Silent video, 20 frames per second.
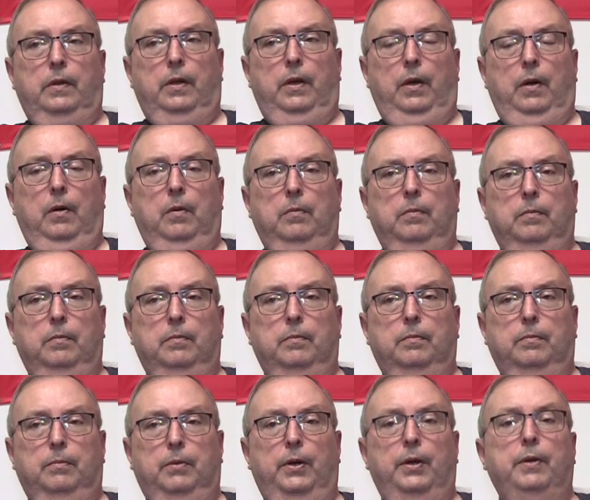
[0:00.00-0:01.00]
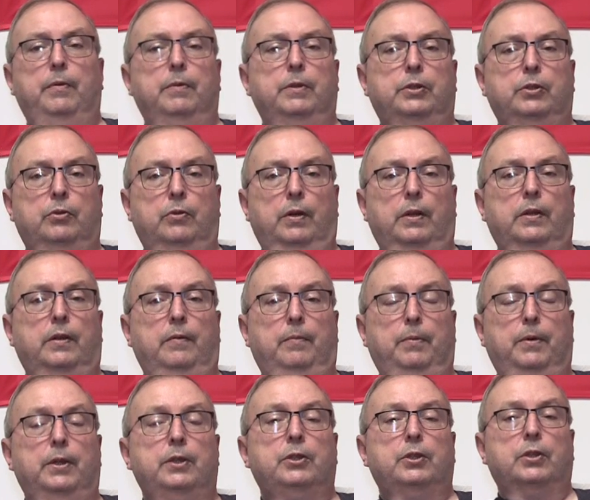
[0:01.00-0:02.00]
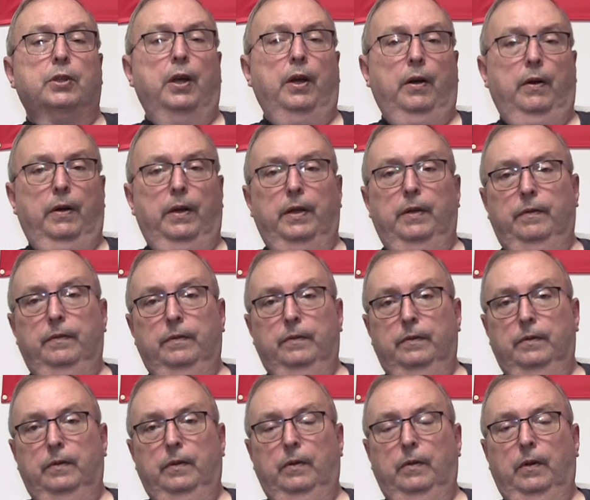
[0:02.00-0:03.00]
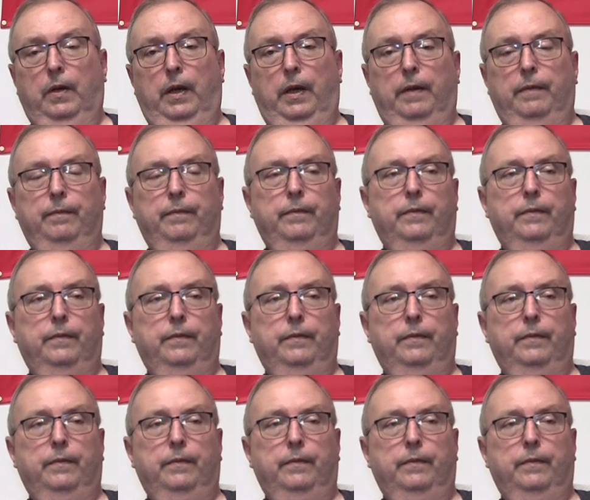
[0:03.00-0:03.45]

you know pretty restrictive pretty scary okay